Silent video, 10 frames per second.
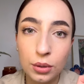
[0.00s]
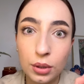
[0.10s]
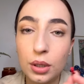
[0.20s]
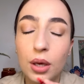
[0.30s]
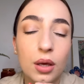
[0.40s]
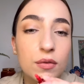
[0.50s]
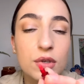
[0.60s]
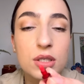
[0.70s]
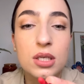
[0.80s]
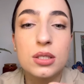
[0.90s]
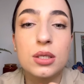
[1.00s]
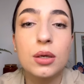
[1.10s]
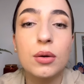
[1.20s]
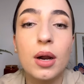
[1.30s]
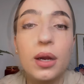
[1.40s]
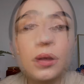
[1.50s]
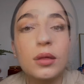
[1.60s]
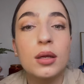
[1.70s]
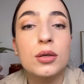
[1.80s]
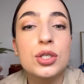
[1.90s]
Yeah, fantastic. All right, and
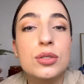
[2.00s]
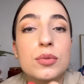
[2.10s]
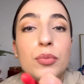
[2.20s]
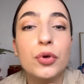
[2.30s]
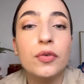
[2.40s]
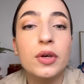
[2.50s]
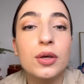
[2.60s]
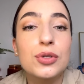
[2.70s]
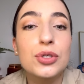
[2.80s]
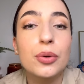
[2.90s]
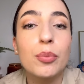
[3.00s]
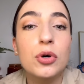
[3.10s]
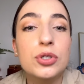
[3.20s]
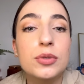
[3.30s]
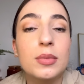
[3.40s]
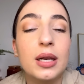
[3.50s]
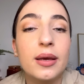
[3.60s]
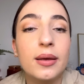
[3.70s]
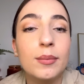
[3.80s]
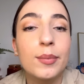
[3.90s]
then just moving onto your bottom
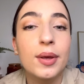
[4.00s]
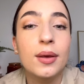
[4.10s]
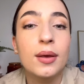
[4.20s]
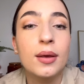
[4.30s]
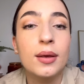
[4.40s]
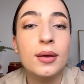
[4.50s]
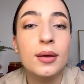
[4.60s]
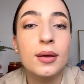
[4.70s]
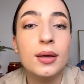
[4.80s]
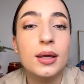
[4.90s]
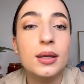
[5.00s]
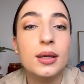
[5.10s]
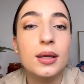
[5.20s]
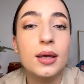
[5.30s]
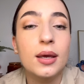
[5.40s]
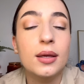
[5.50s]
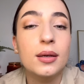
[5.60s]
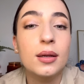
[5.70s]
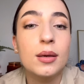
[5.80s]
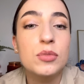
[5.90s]
lip, and
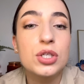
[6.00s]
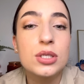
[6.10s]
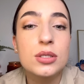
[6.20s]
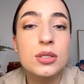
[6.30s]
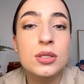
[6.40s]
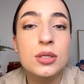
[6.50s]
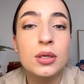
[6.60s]
again I'm just